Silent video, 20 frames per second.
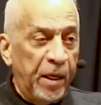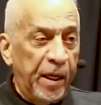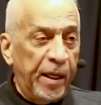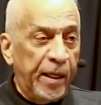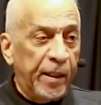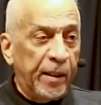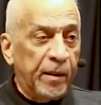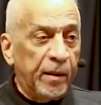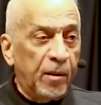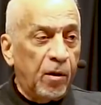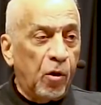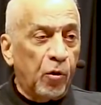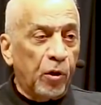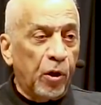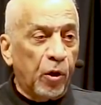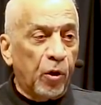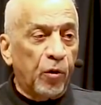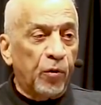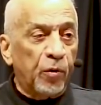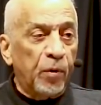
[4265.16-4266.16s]
being
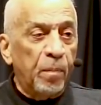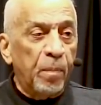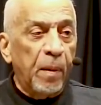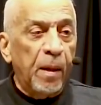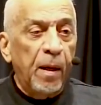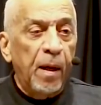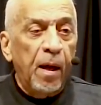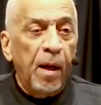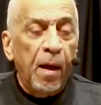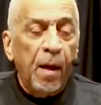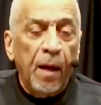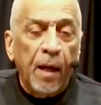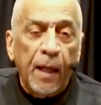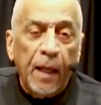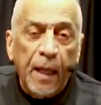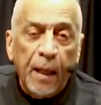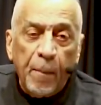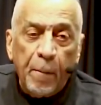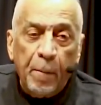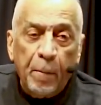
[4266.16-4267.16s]
on earth
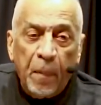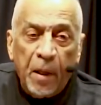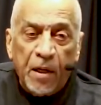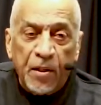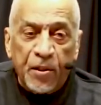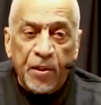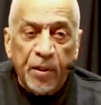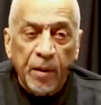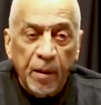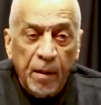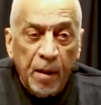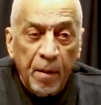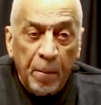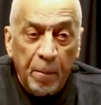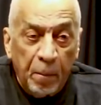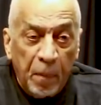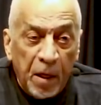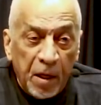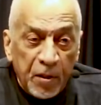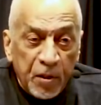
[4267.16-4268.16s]
must
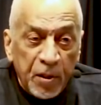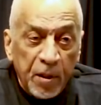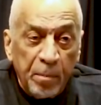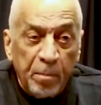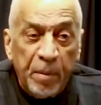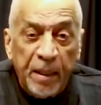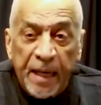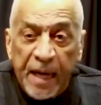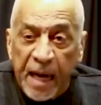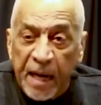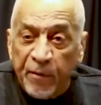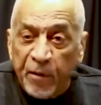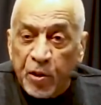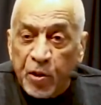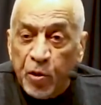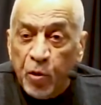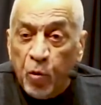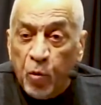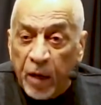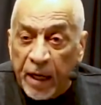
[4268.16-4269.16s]
be able
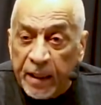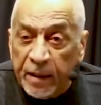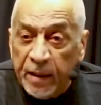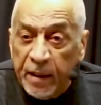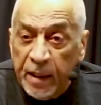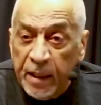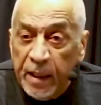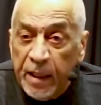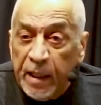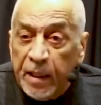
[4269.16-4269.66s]
to what?